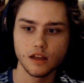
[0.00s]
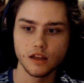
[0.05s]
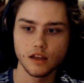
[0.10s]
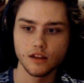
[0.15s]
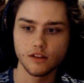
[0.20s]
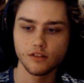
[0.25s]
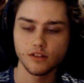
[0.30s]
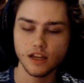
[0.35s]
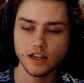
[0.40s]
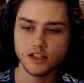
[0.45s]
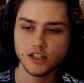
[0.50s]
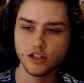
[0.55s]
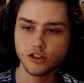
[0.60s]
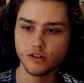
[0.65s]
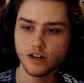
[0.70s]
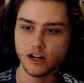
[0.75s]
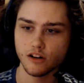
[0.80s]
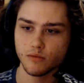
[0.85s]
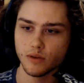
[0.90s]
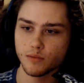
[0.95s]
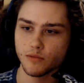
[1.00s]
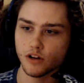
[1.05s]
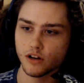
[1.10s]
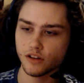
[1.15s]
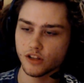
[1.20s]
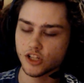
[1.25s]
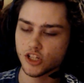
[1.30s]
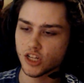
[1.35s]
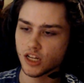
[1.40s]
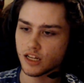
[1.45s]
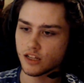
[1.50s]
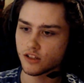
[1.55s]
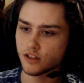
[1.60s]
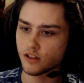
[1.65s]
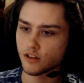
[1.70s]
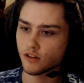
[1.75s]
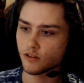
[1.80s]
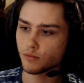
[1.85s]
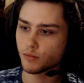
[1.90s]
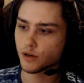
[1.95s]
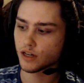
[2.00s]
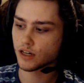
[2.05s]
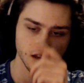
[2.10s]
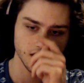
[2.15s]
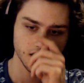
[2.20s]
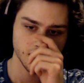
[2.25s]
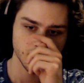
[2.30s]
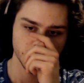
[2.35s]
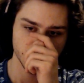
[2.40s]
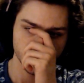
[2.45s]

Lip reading: Set two, I don't remember all the changes, but